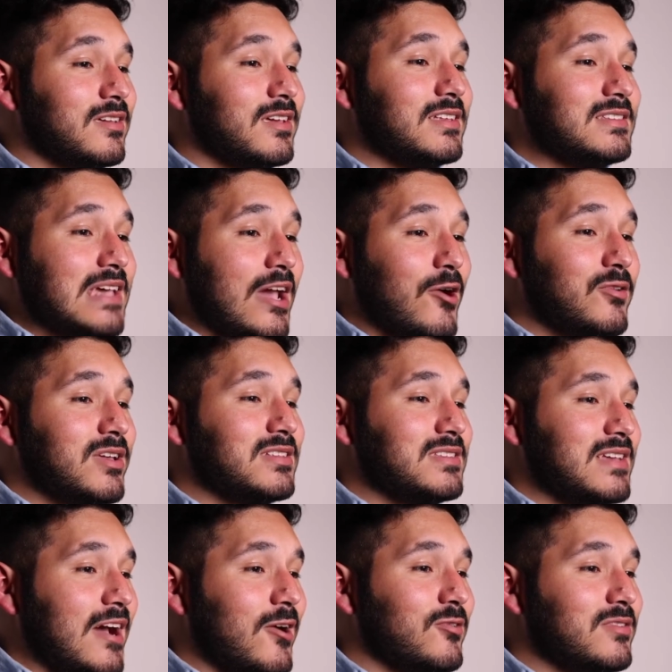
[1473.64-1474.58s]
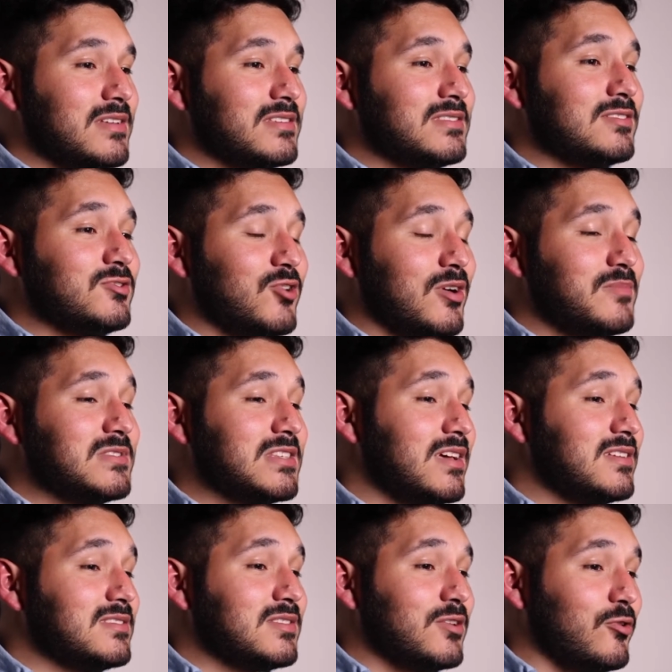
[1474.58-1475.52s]
Get Down is a drum
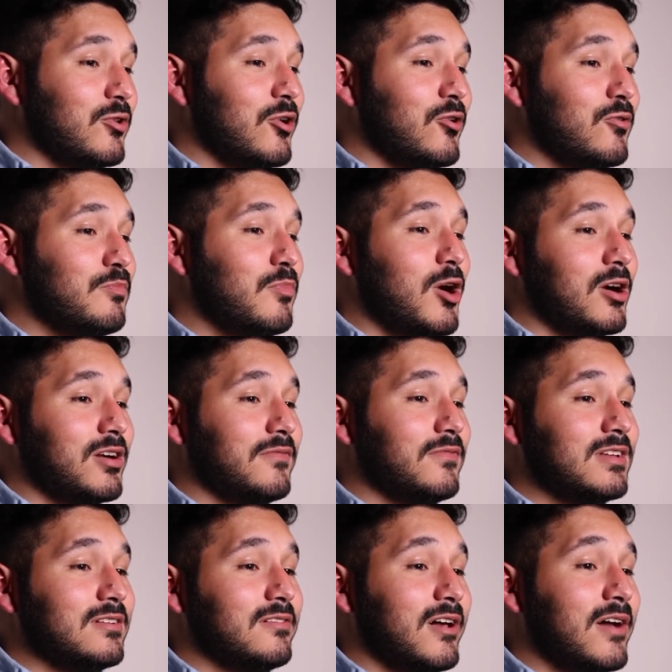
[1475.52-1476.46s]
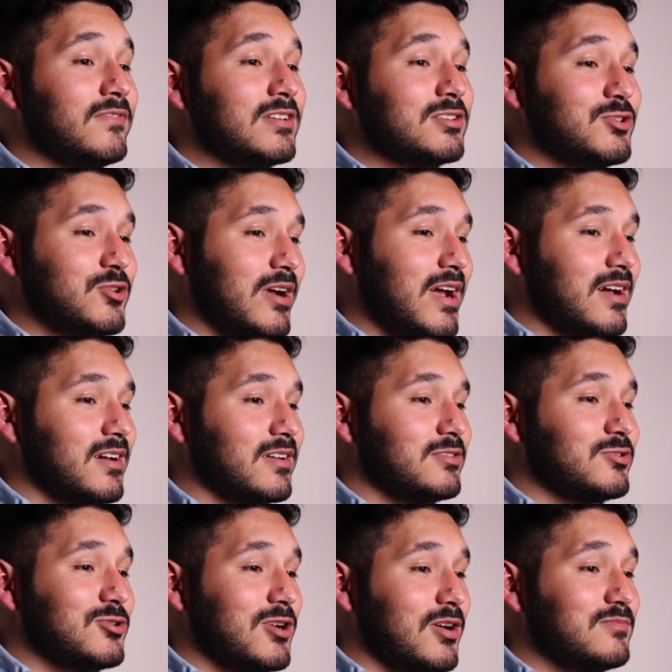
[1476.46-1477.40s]
set solo part of an
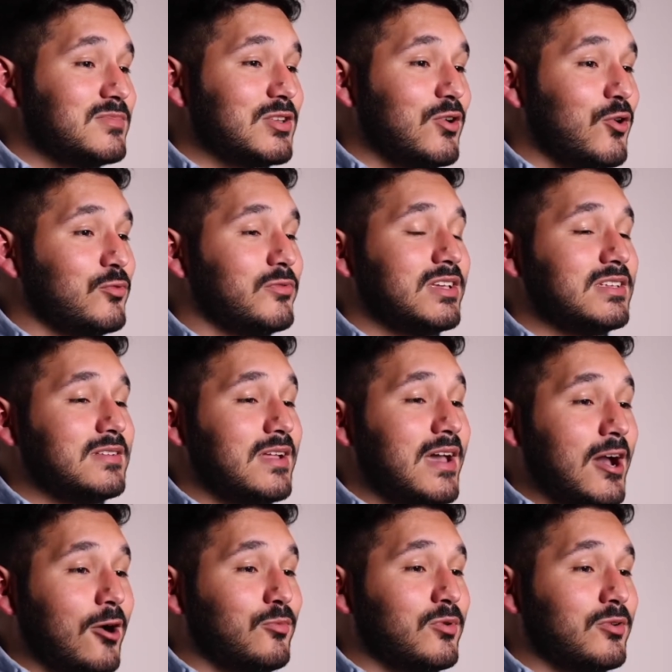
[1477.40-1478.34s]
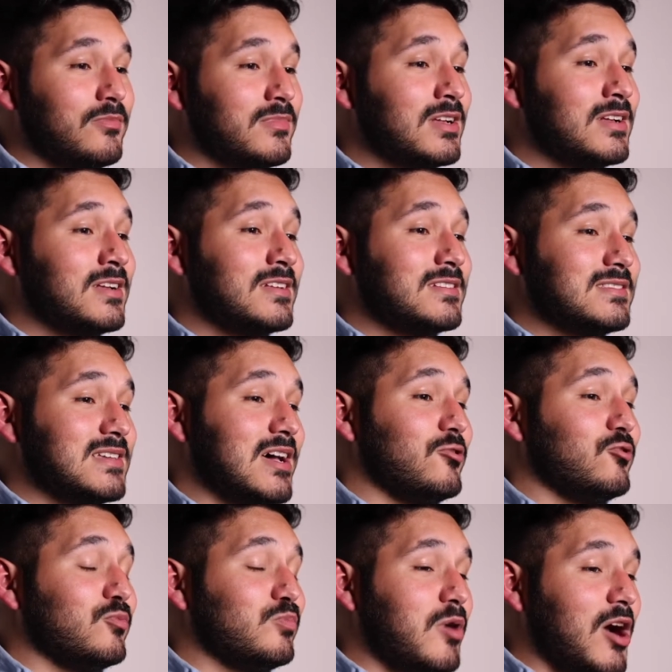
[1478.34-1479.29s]
11-track drums-only album
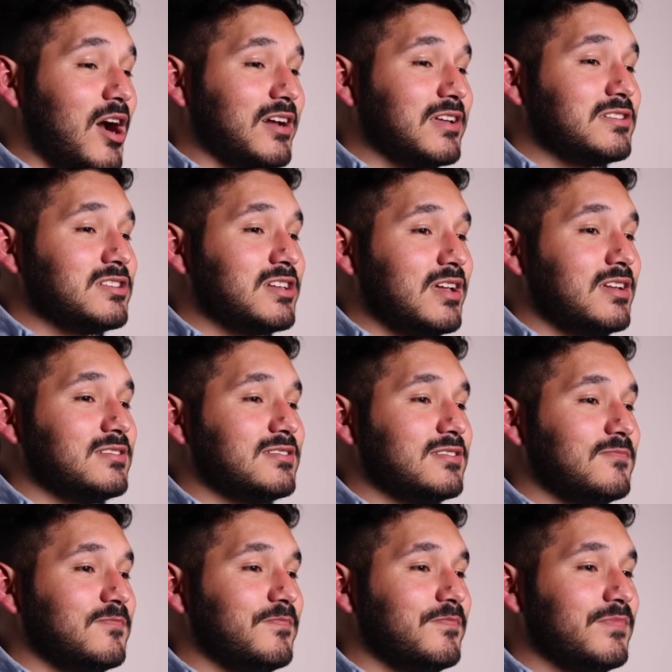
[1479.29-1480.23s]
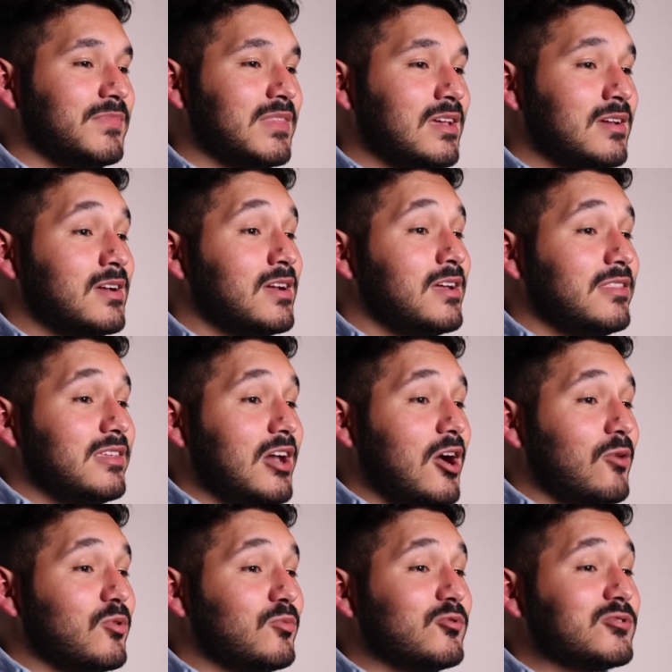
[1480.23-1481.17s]
titled Pocket Change. The
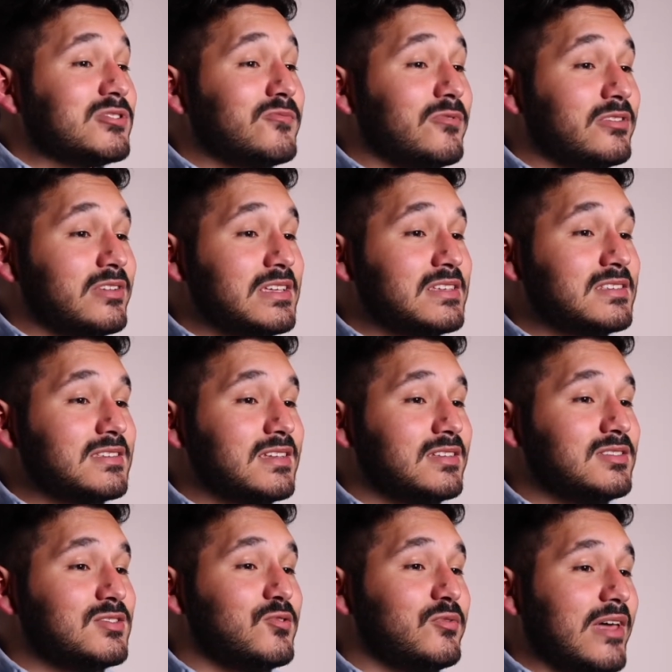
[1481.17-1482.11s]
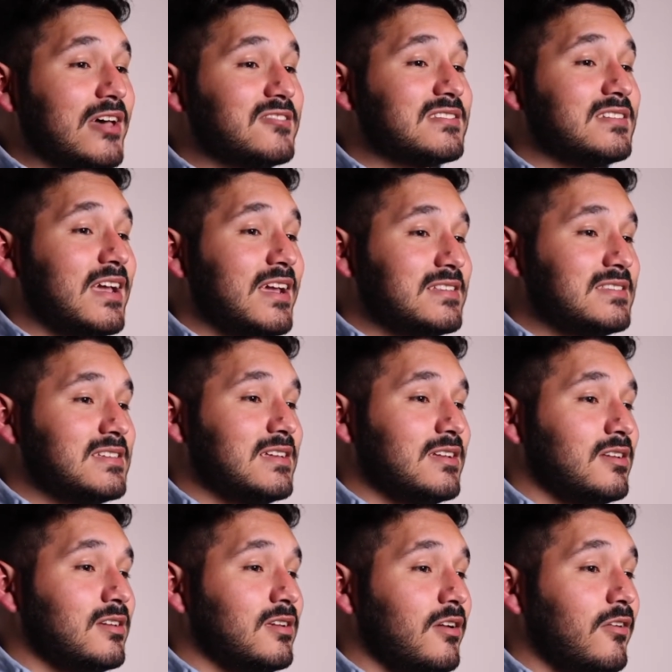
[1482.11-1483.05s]
album was released in
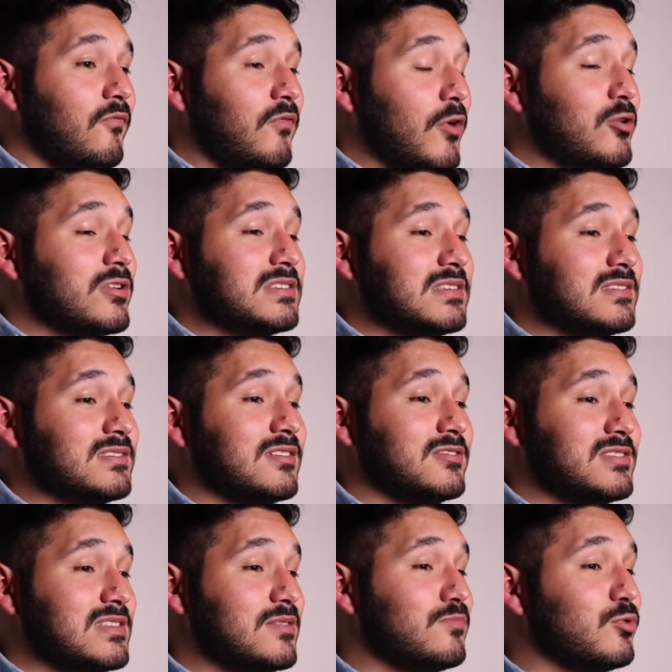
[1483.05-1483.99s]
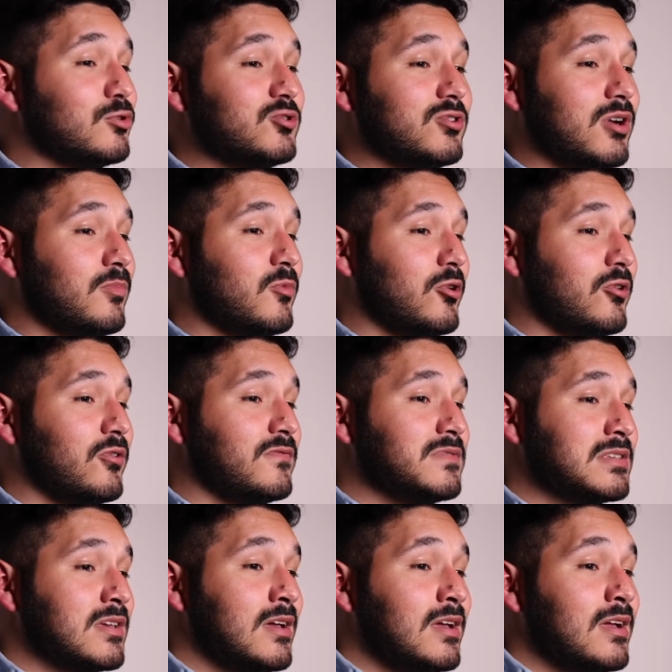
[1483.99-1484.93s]
2018 and focuses on simple drum
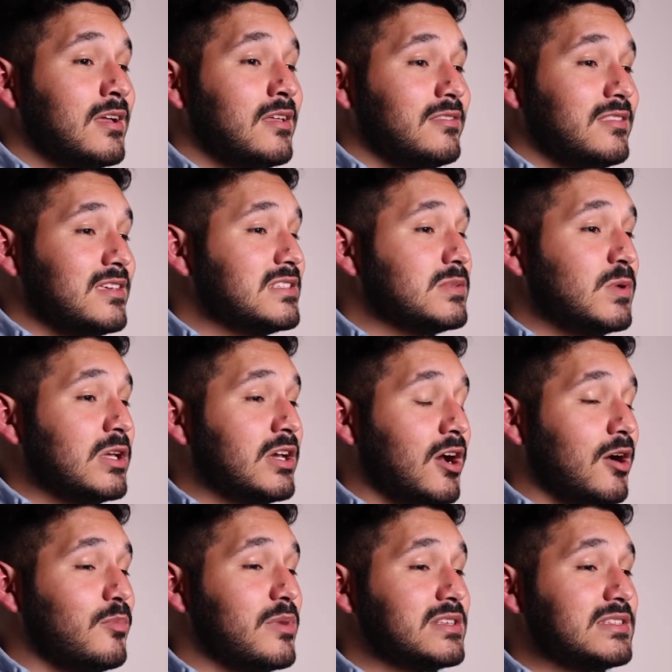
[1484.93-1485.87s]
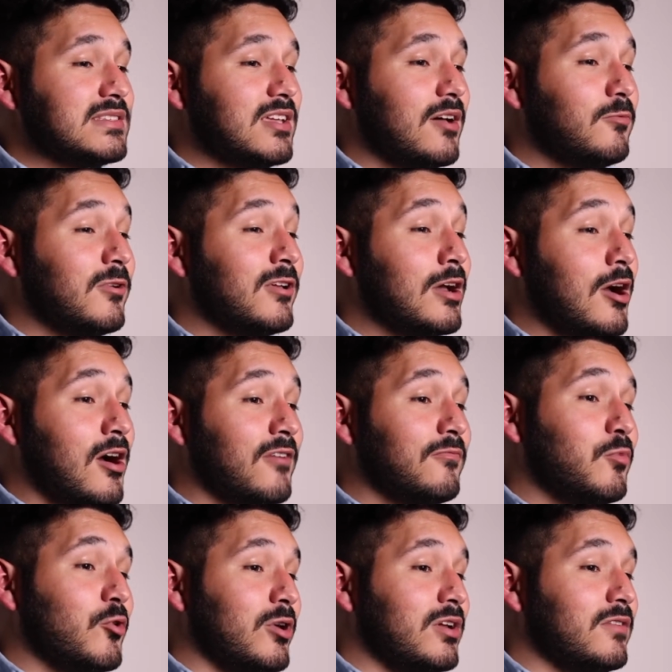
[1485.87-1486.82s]
grooves. These become a
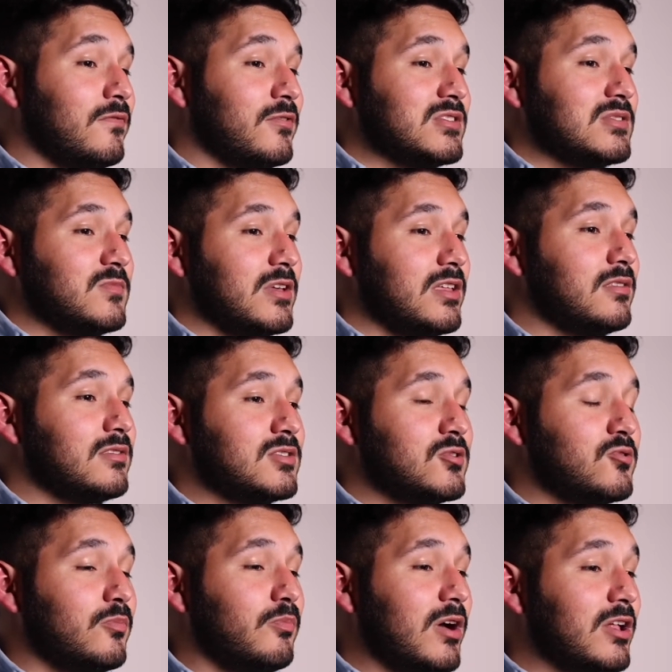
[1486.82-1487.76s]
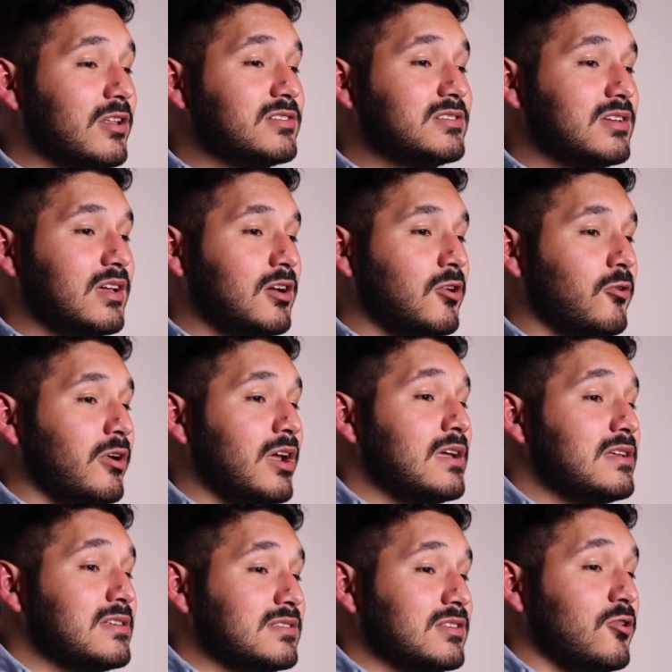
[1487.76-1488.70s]
stepping-off point for Smith to embellish and
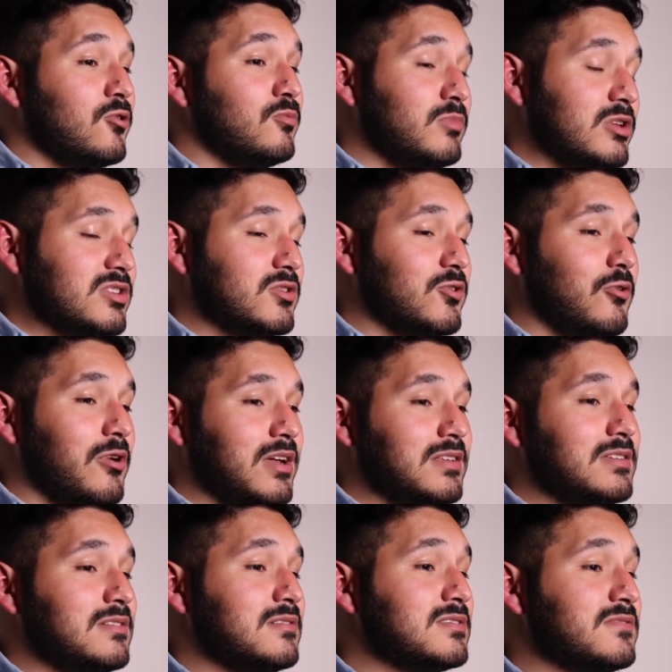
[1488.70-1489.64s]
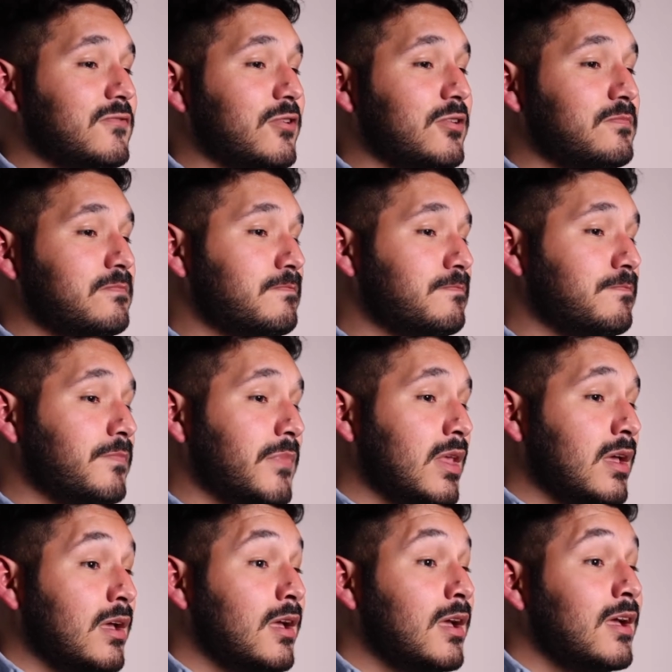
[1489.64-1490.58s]
create his own musical ideas from.
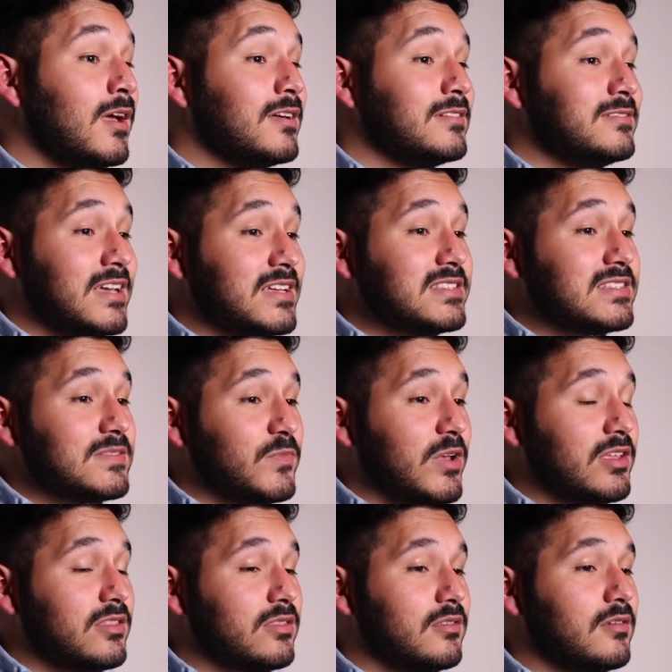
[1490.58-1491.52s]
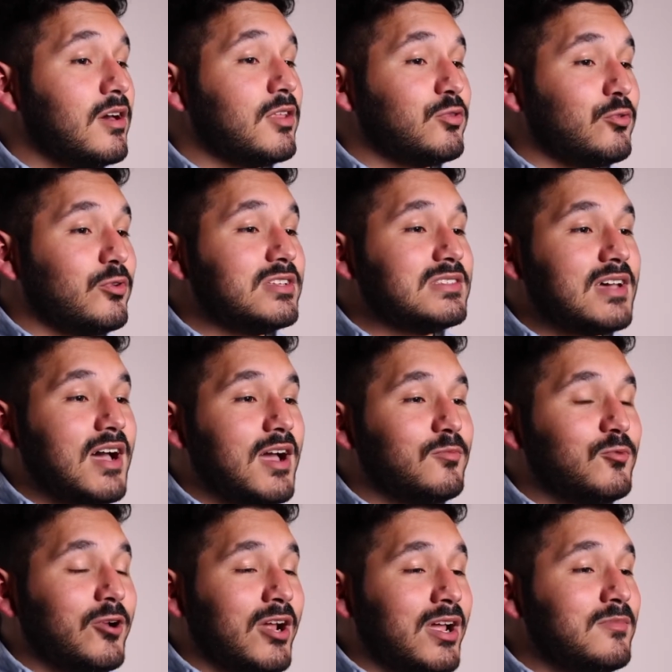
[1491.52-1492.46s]
Nate Smith, a
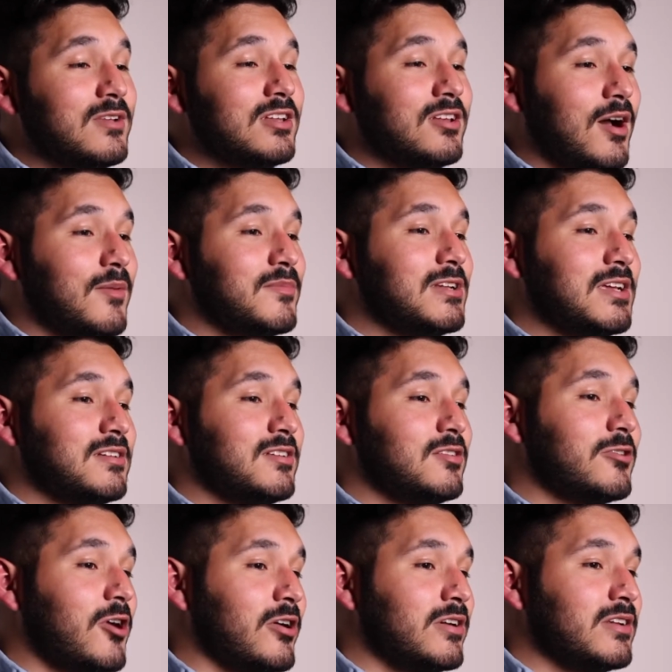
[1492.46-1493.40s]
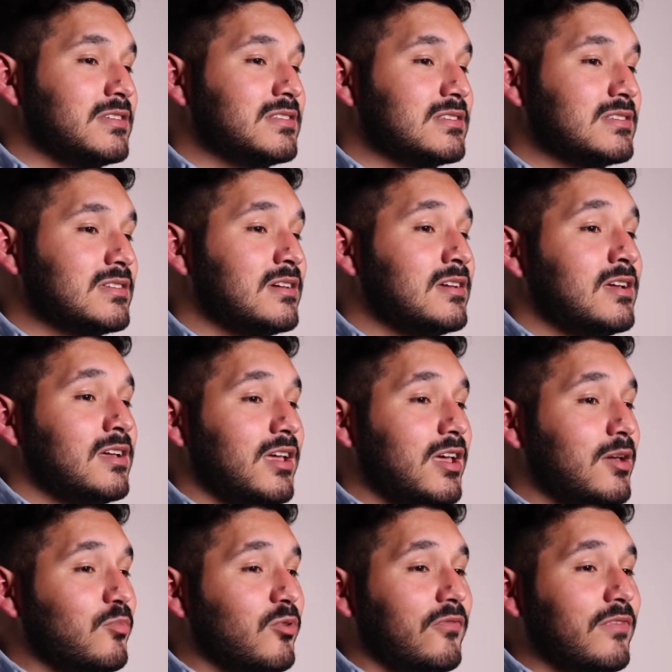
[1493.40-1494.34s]
3-time Grammy-nominated artist,
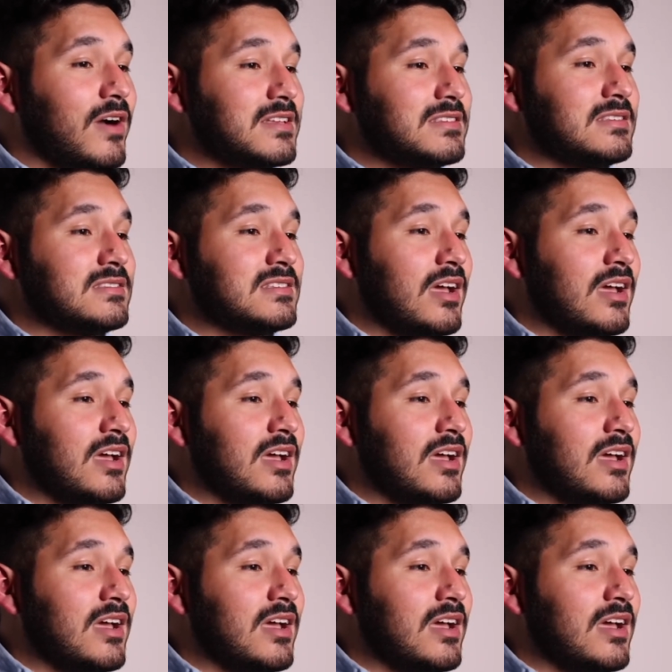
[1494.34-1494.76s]
improvises